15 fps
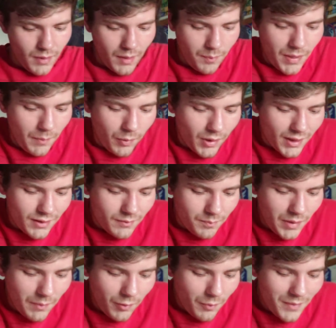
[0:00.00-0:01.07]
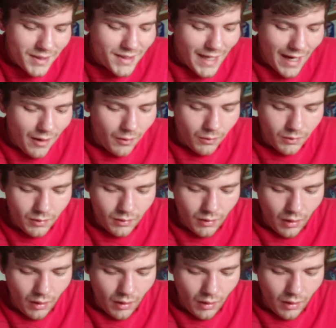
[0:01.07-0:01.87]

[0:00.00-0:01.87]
people miss out